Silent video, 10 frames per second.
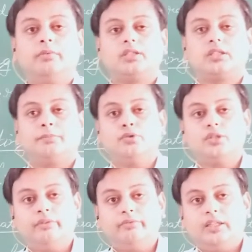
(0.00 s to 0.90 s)
but
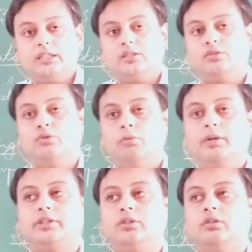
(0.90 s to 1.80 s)
suppose if there is no
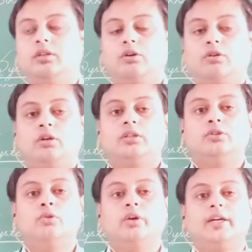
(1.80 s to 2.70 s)
mention or
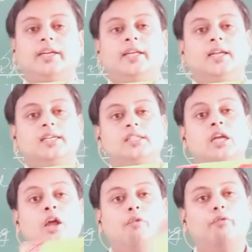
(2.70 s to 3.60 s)
no rating here
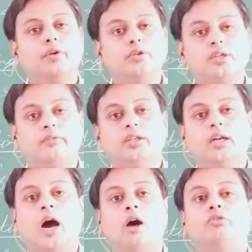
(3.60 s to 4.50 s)
as Windows 7,
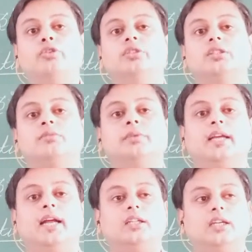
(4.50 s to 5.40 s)
then how could you
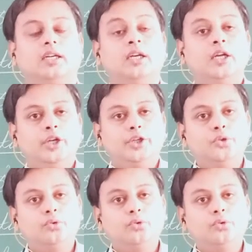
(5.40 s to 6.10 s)
simply get that?